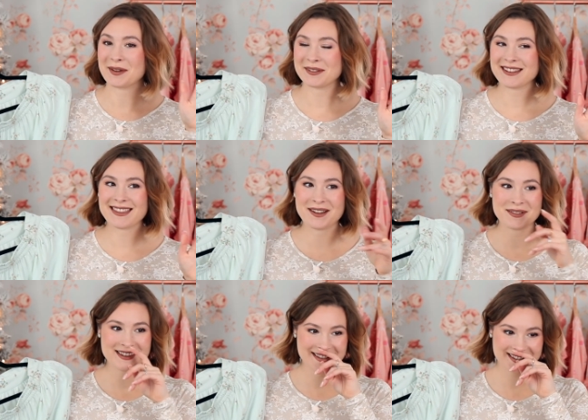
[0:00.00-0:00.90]
The only thing
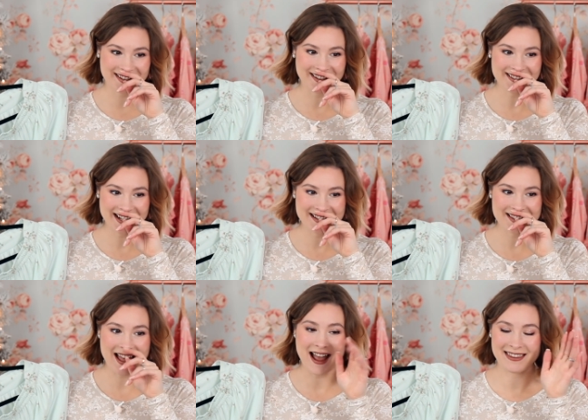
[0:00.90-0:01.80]
with this skirt
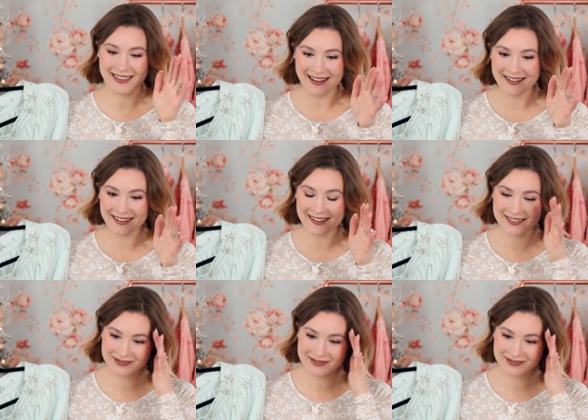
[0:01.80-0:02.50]
is that I think